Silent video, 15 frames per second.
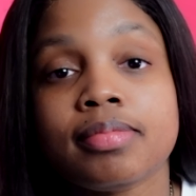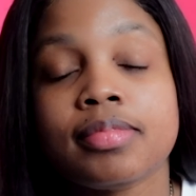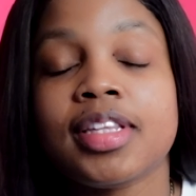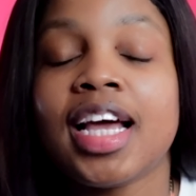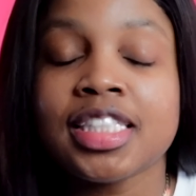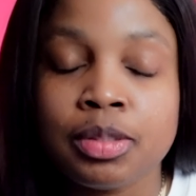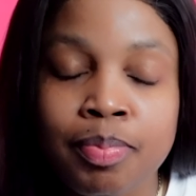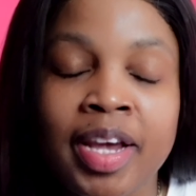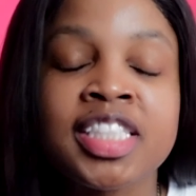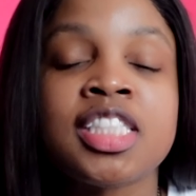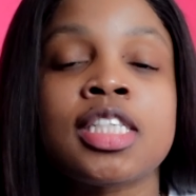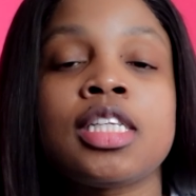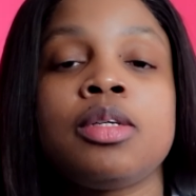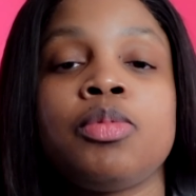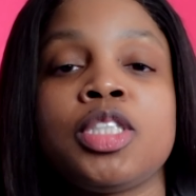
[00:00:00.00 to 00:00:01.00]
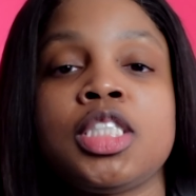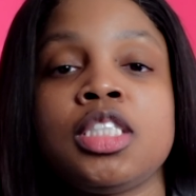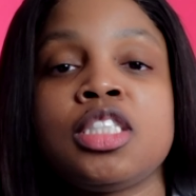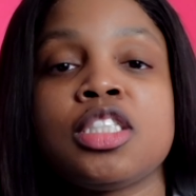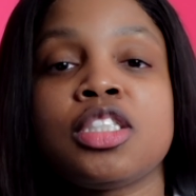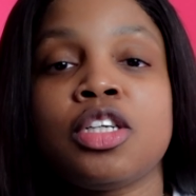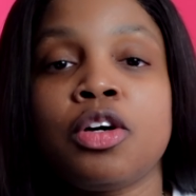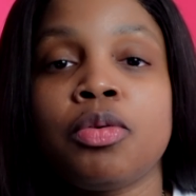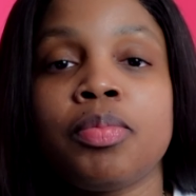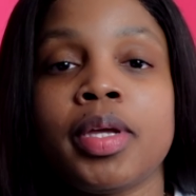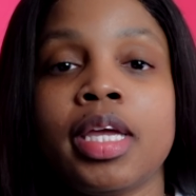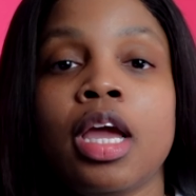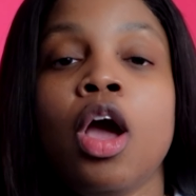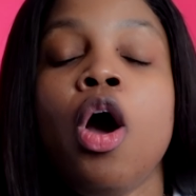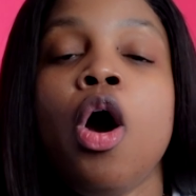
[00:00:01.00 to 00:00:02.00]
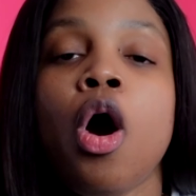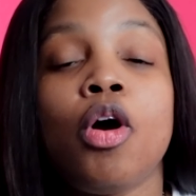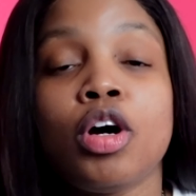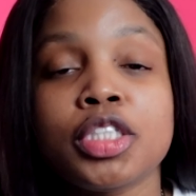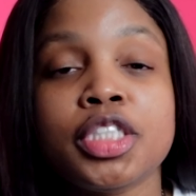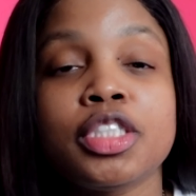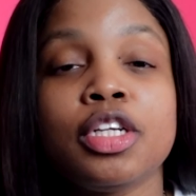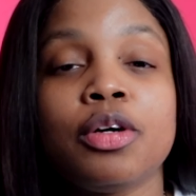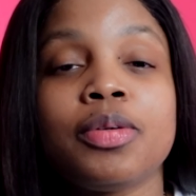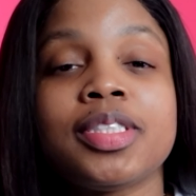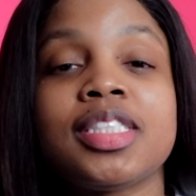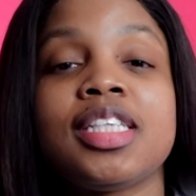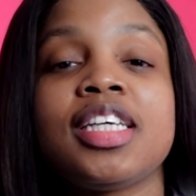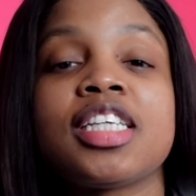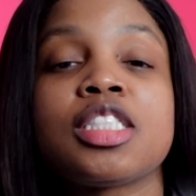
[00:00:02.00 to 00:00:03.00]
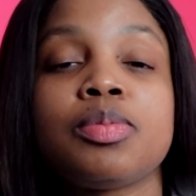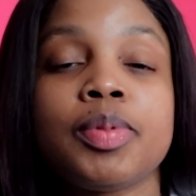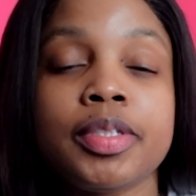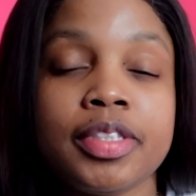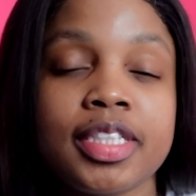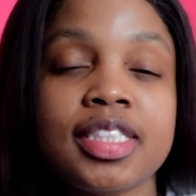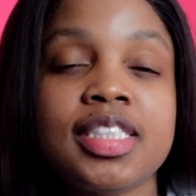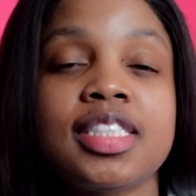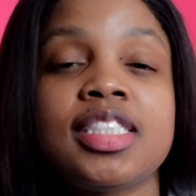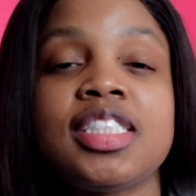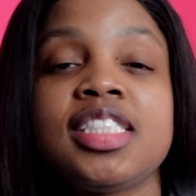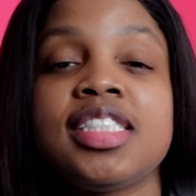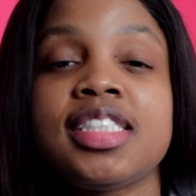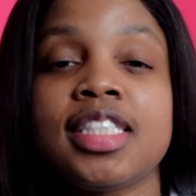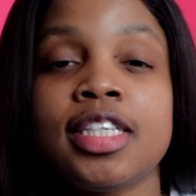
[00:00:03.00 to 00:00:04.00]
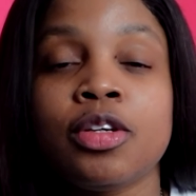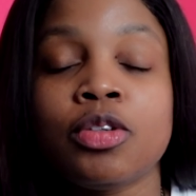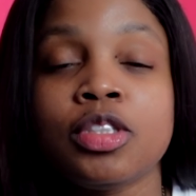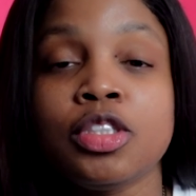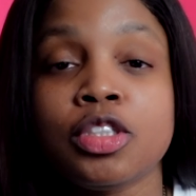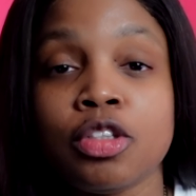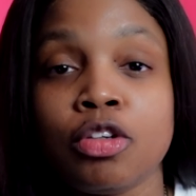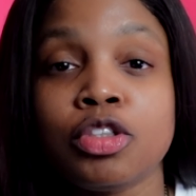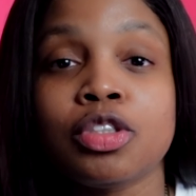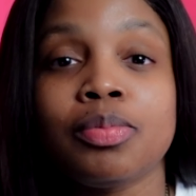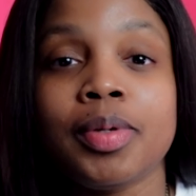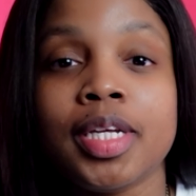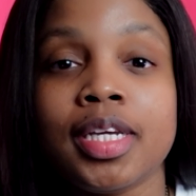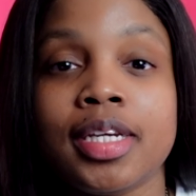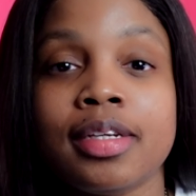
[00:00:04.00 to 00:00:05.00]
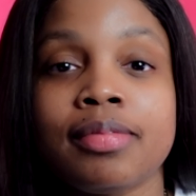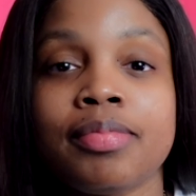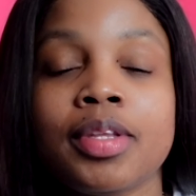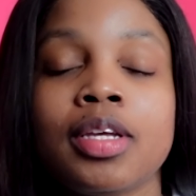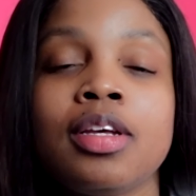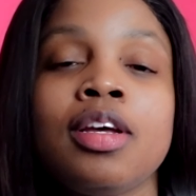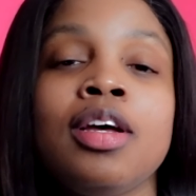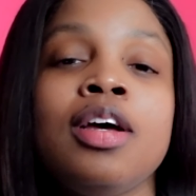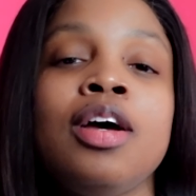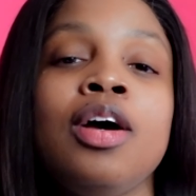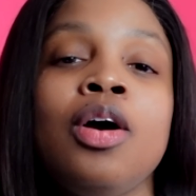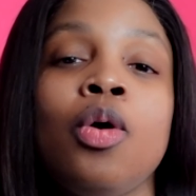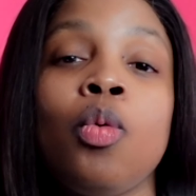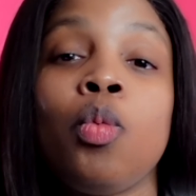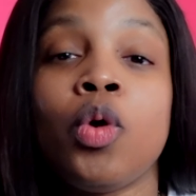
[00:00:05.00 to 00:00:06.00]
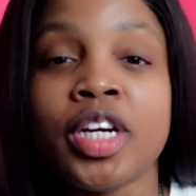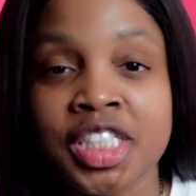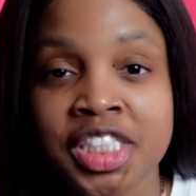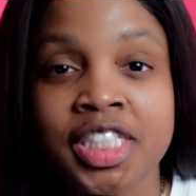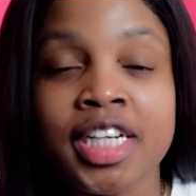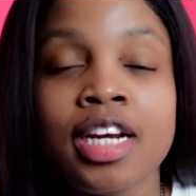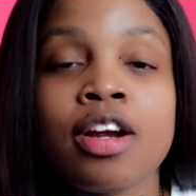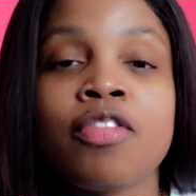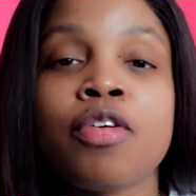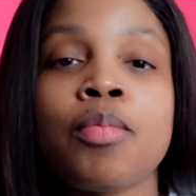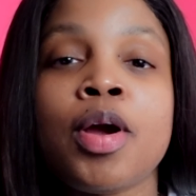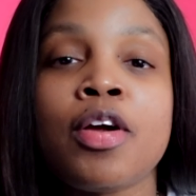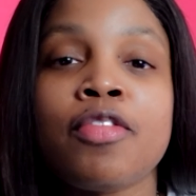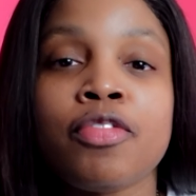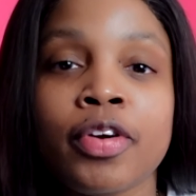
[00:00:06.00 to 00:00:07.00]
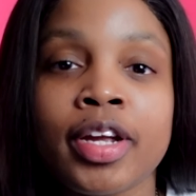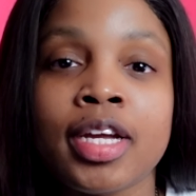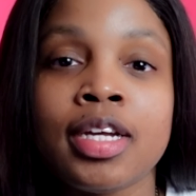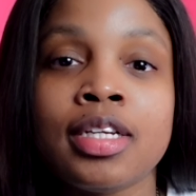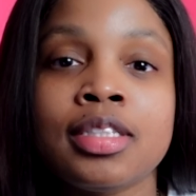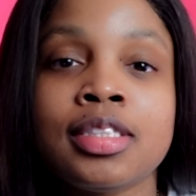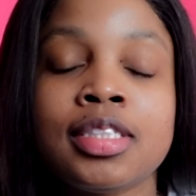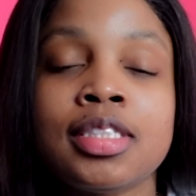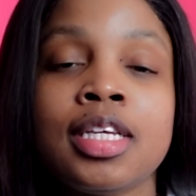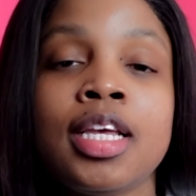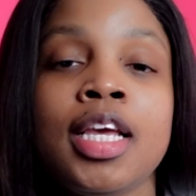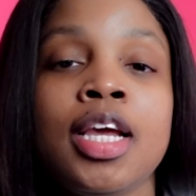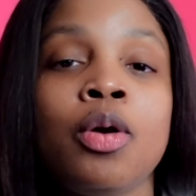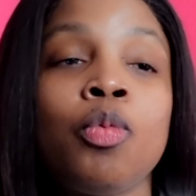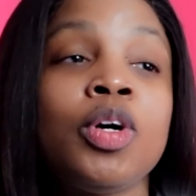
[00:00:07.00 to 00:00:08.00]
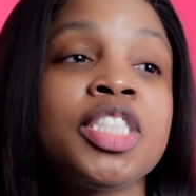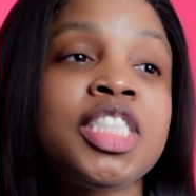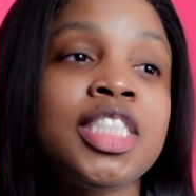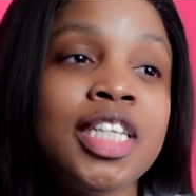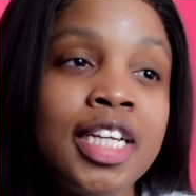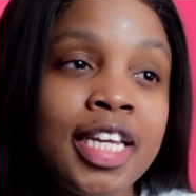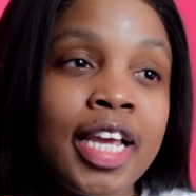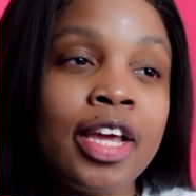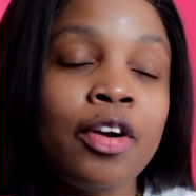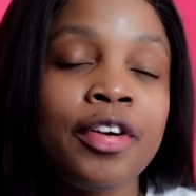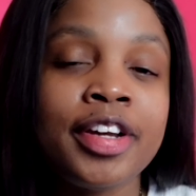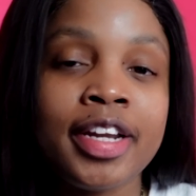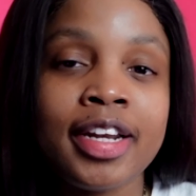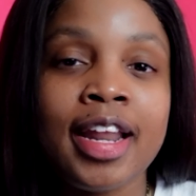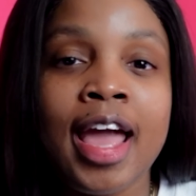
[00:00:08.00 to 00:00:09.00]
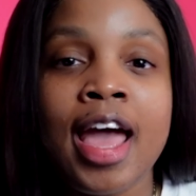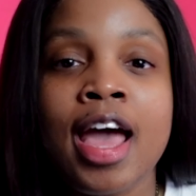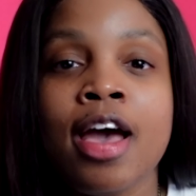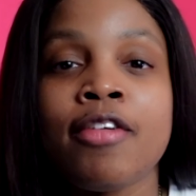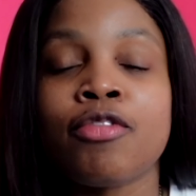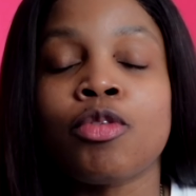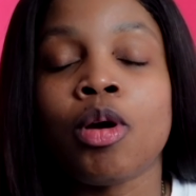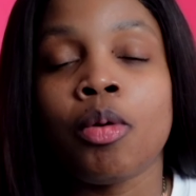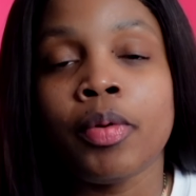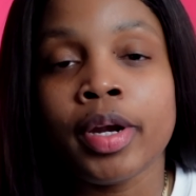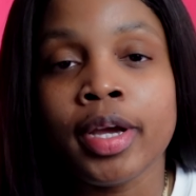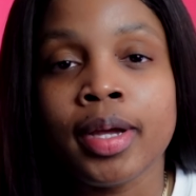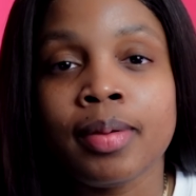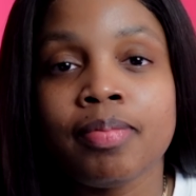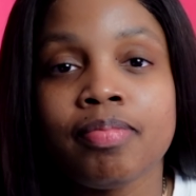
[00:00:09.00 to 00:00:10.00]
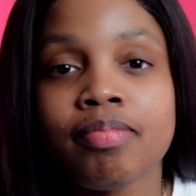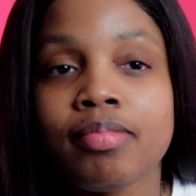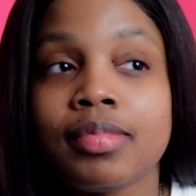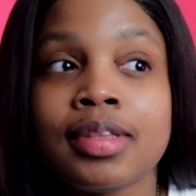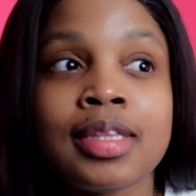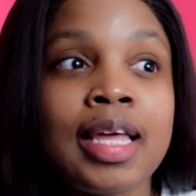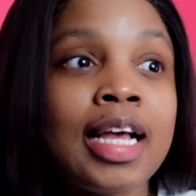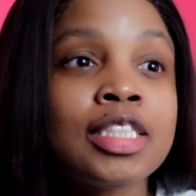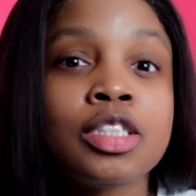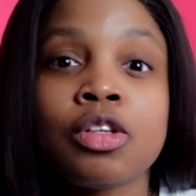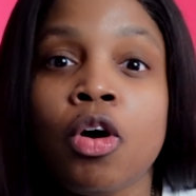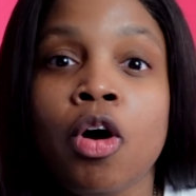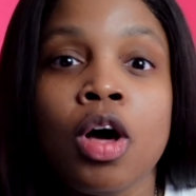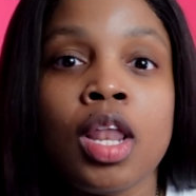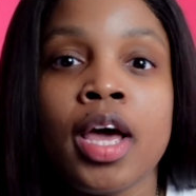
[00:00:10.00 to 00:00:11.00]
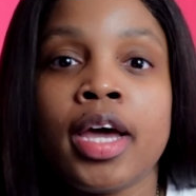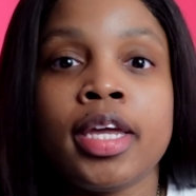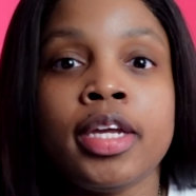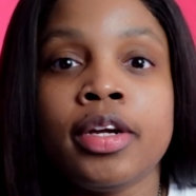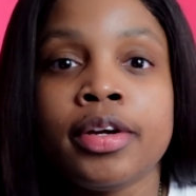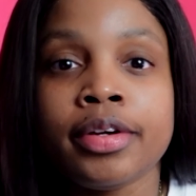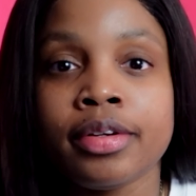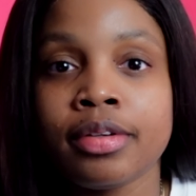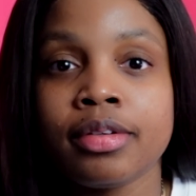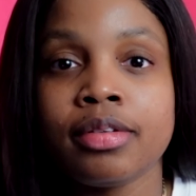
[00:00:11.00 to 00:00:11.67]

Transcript: That's basically what she just told me. All she knows is the experiences she see on social media, what she hear from her friends, what she did or didn't have growing up. That's all I hear.